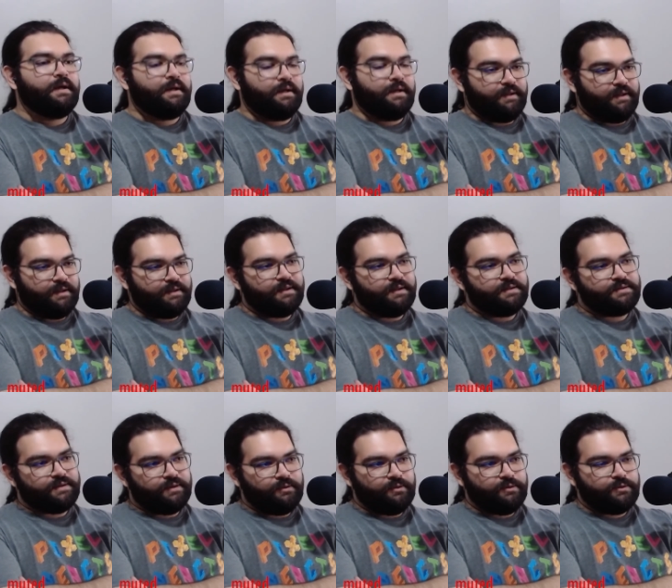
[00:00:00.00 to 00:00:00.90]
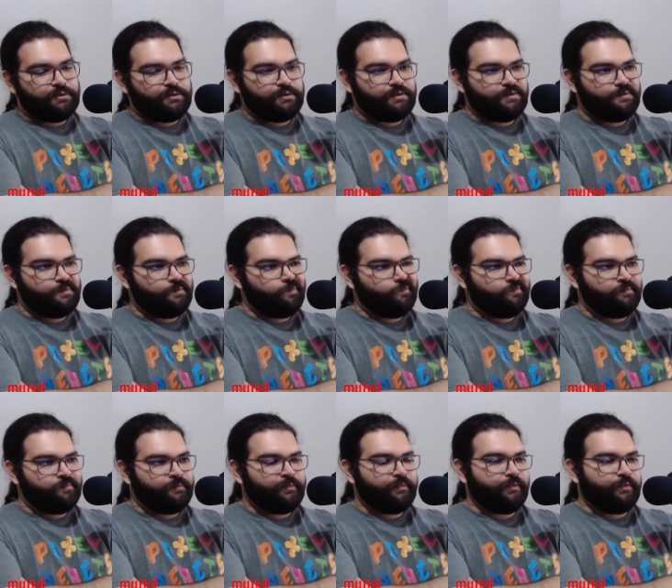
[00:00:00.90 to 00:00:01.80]
And yeah, that's the nurse
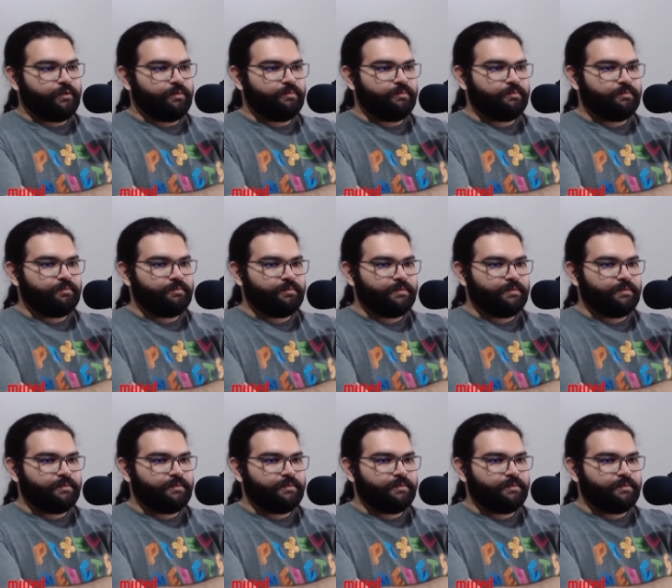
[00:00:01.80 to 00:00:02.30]
from...